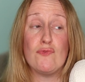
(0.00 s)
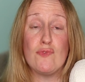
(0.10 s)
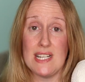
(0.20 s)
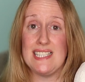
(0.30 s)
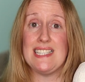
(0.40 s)

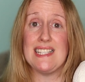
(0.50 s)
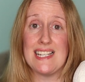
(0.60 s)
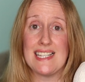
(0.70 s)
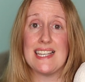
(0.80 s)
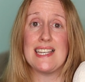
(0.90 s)
really
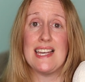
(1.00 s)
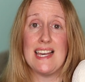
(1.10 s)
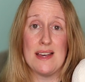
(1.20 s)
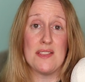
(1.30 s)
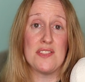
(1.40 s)
like
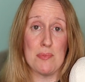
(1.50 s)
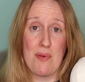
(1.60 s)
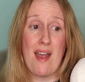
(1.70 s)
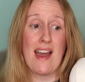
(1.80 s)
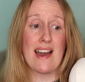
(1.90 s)
the
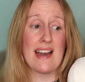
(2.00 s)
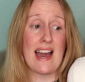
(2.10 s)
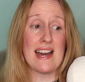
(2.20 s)
bra.